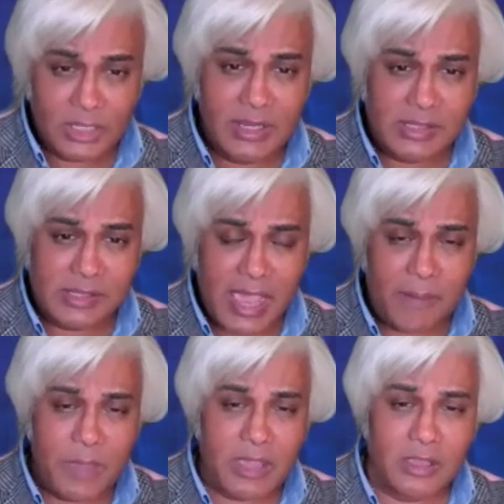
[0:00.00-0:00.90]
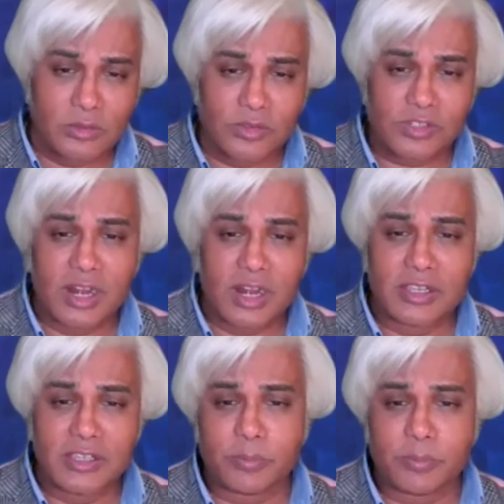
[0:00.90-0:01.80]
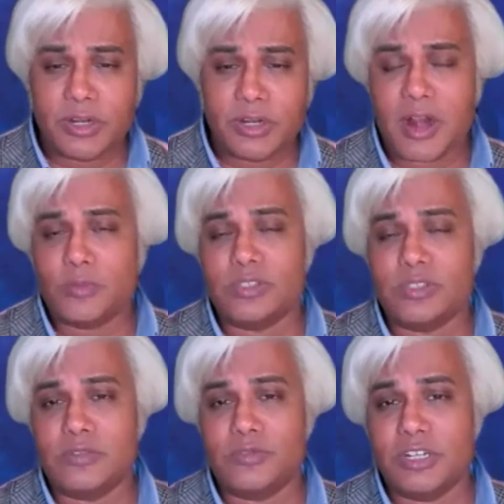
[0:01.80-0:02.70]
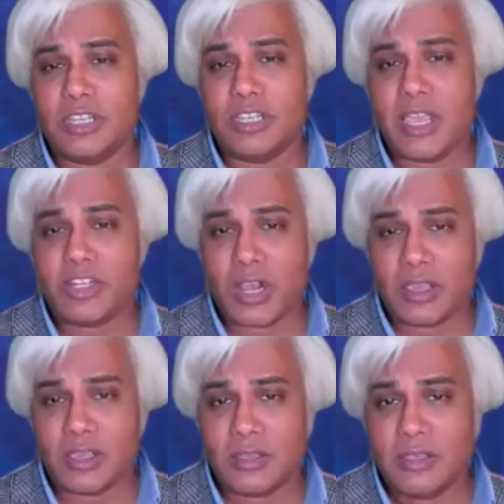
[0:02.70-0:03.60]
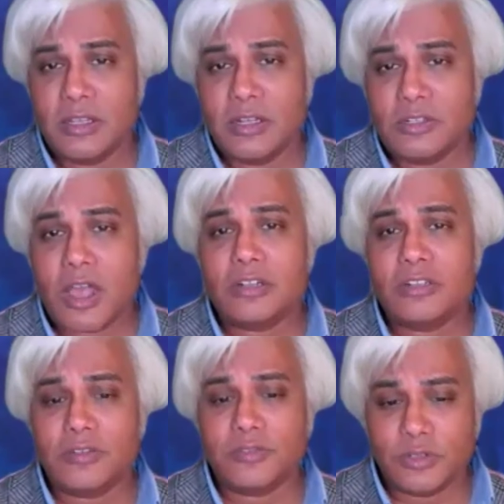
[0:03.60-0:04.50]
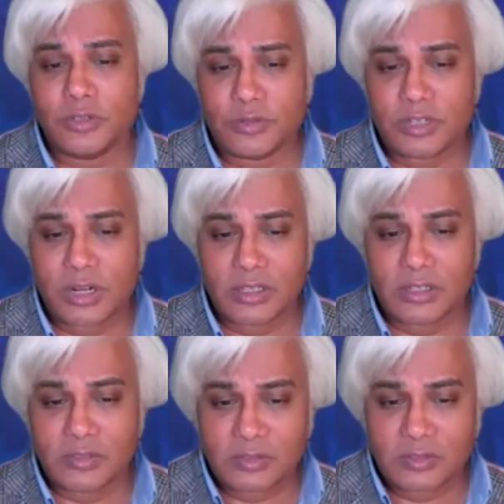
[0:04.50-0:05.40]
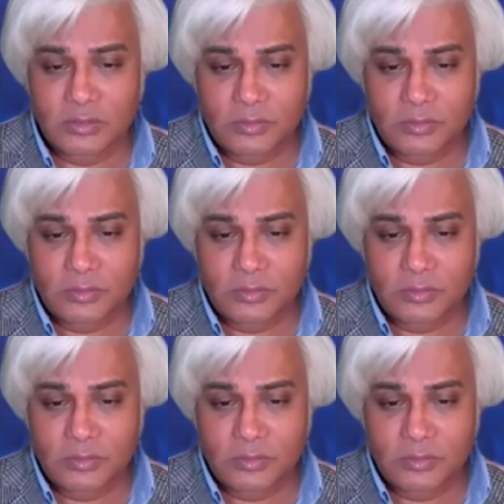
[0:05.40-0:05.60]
is MA Hindu Studies a prerequisite for DHA, Doctor of Hindu Studies?